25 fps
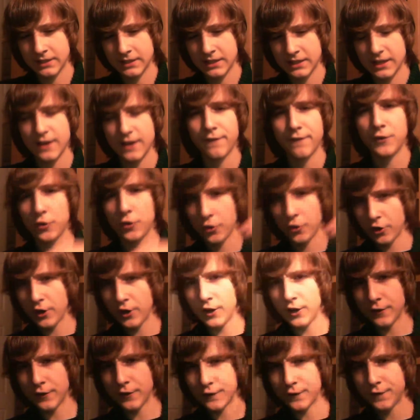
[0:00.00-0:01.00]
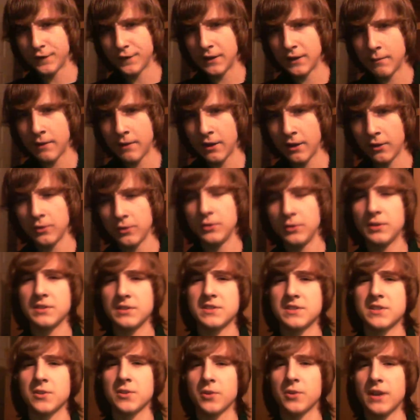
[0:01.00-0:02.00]
If you're a female, you can
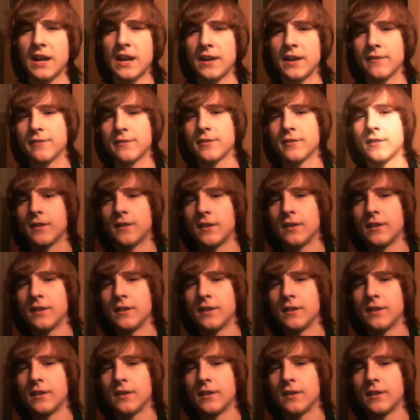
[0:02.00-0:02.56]
still kind of